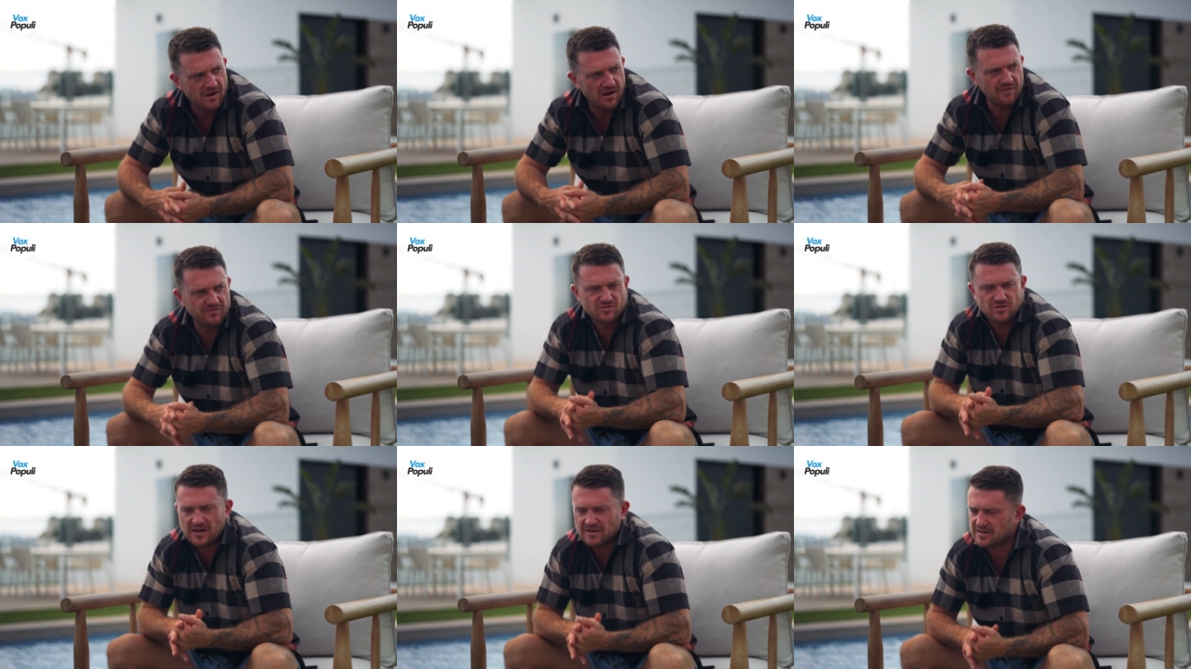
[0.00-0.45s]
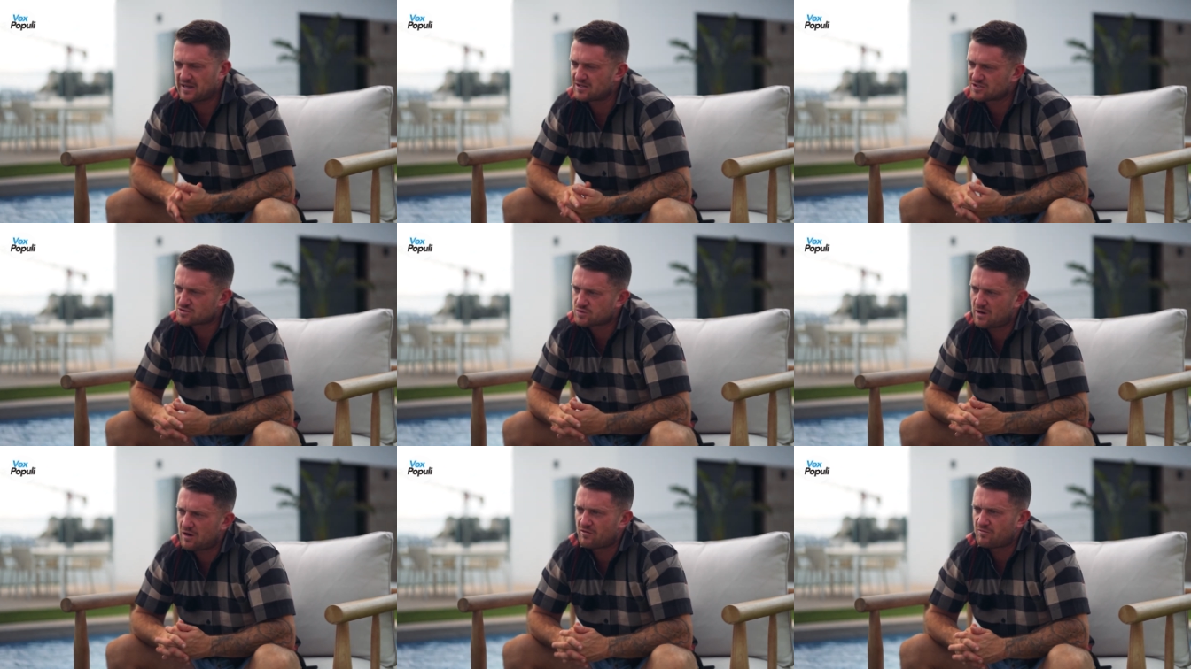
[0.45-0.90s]
I've tracked
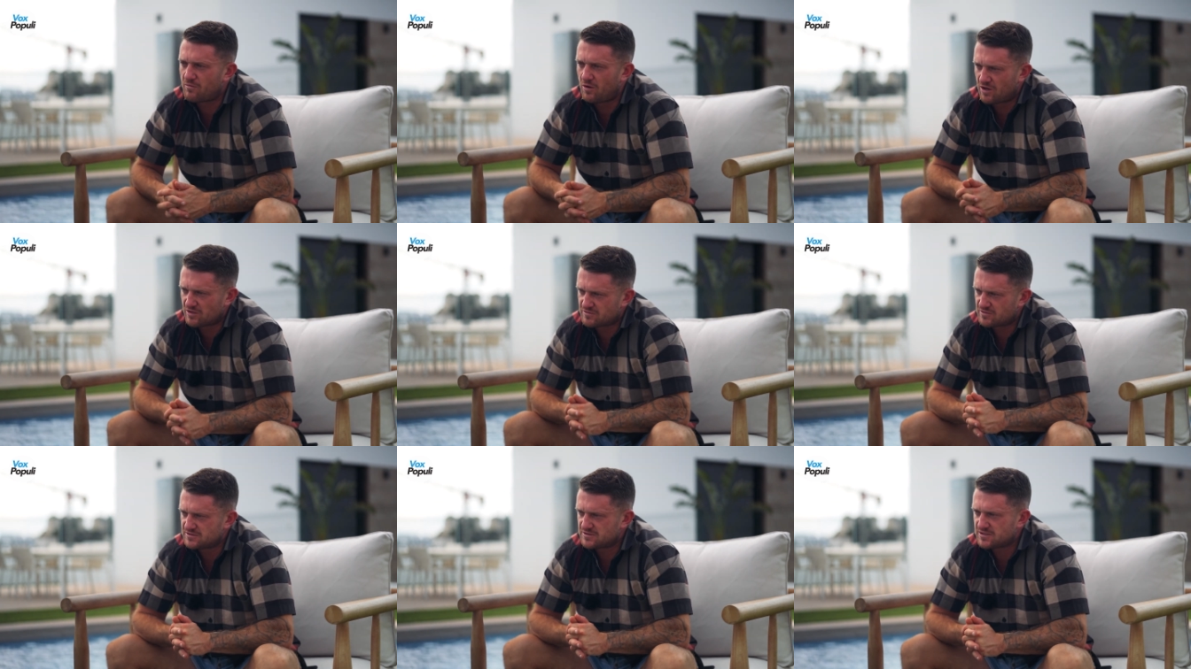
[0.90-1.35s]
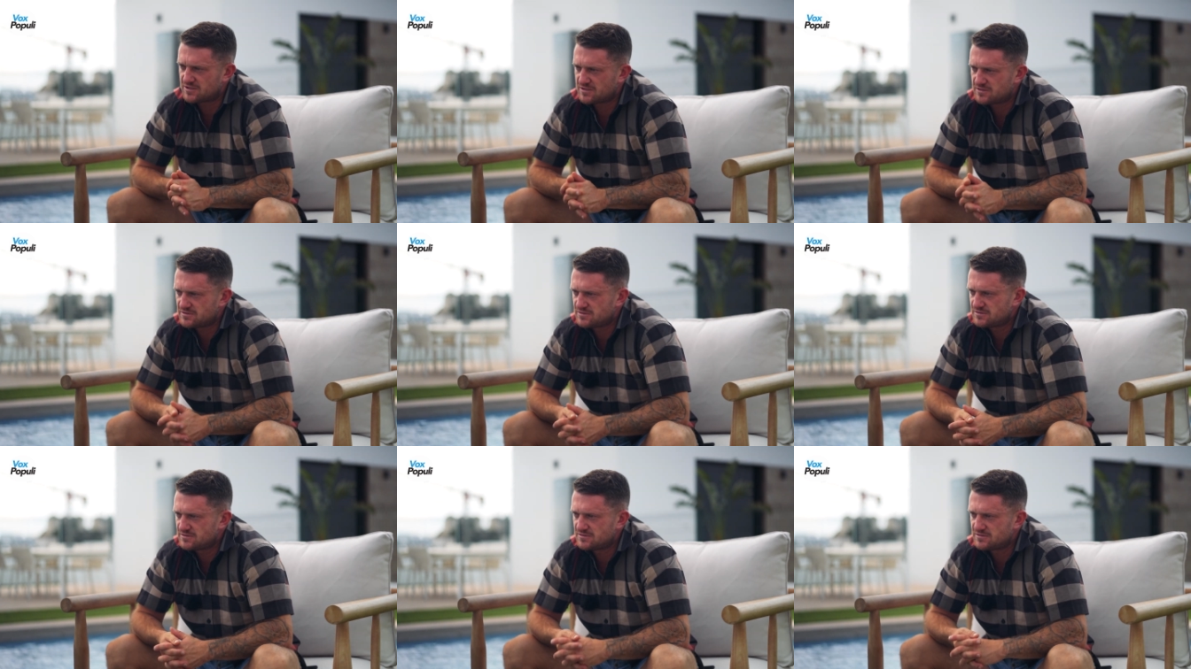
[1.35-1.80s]
down 12
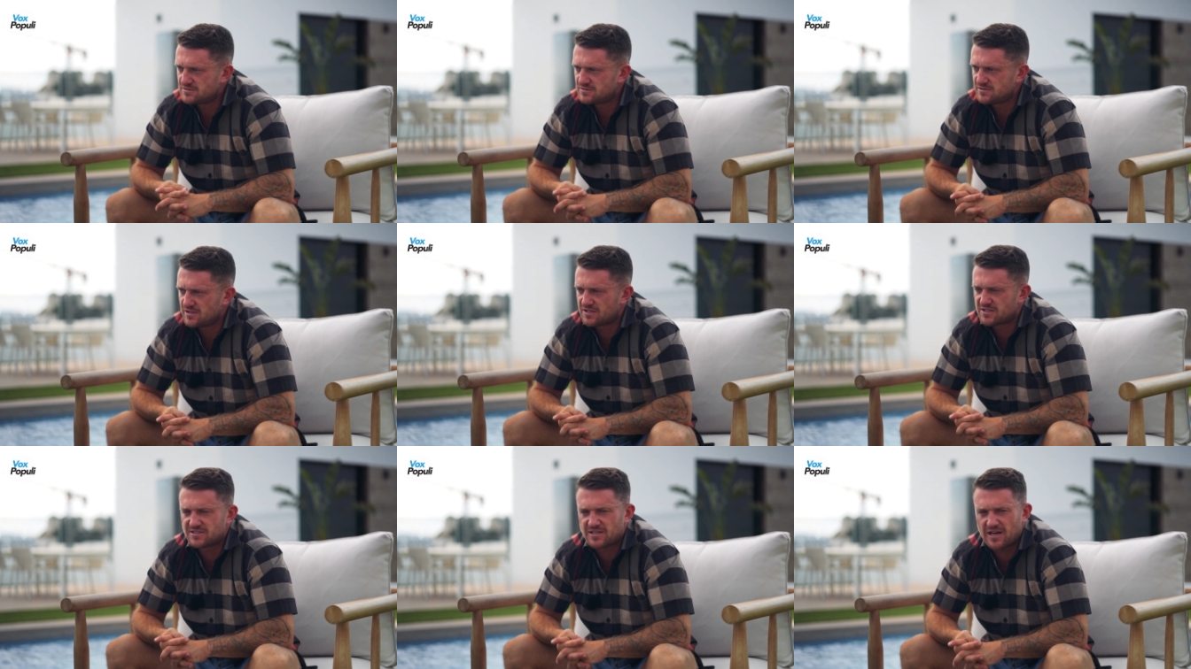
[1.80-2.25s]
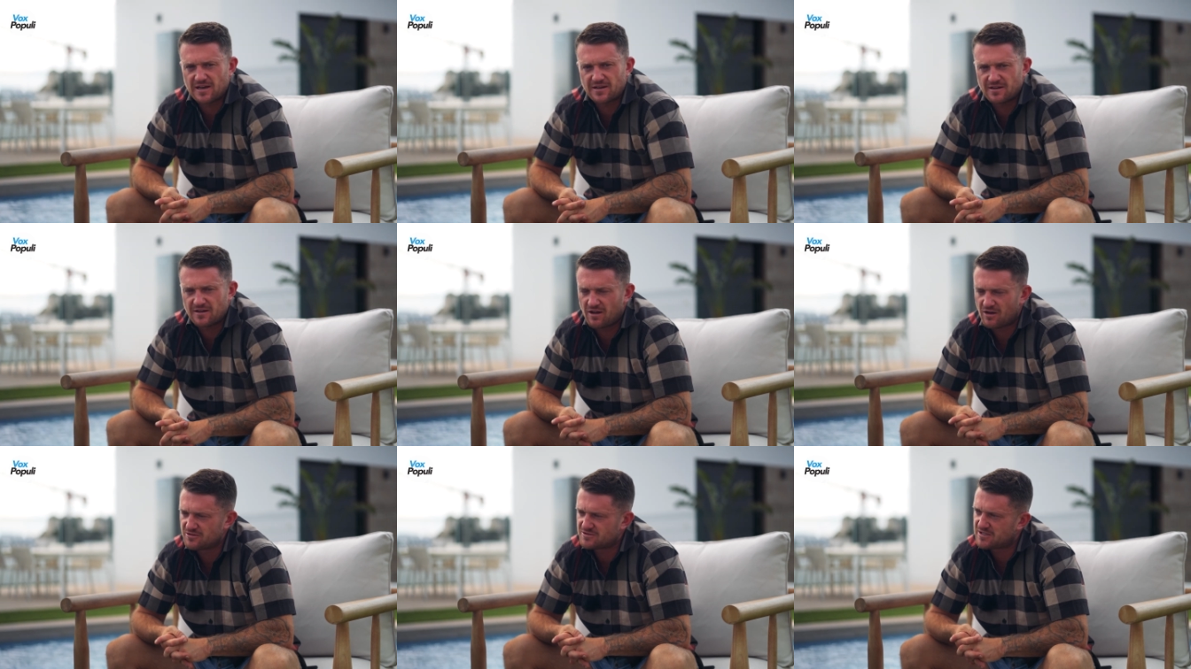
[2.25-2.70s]
migrants that are
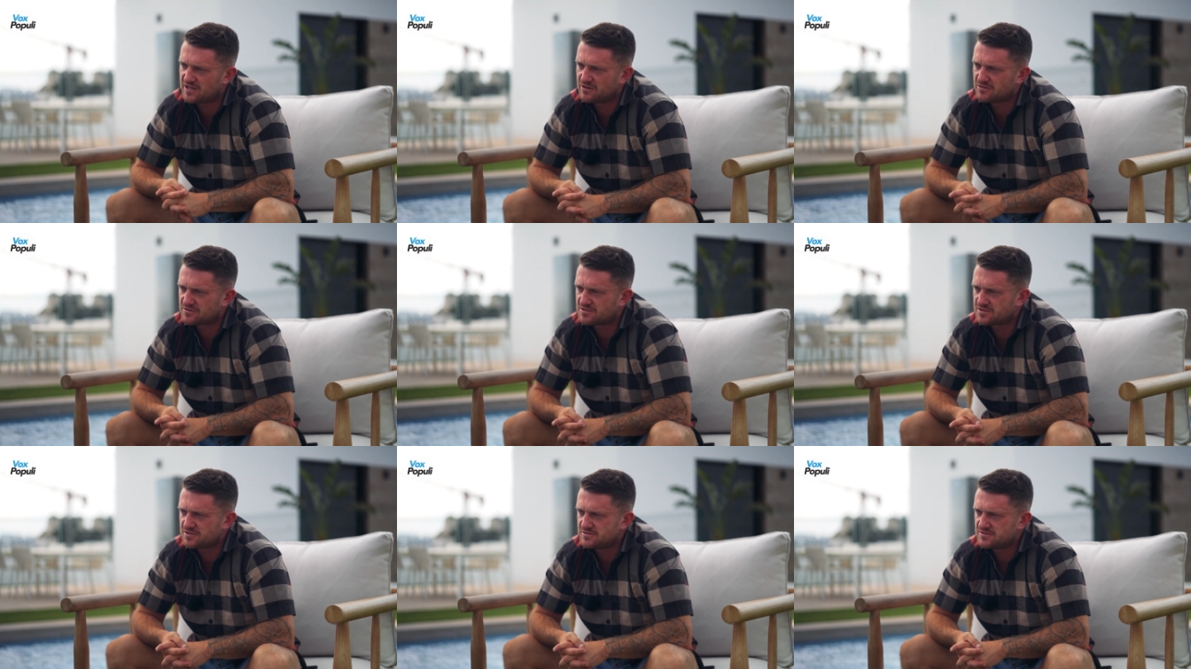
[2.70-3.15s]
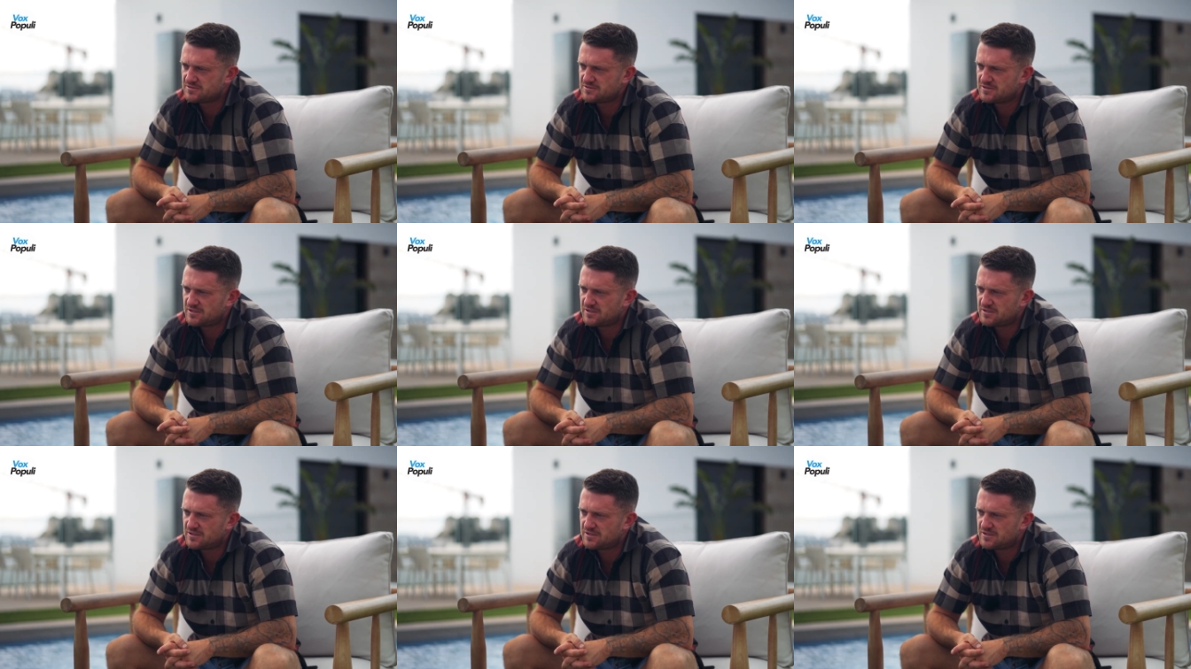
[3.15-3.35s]
staying in hotels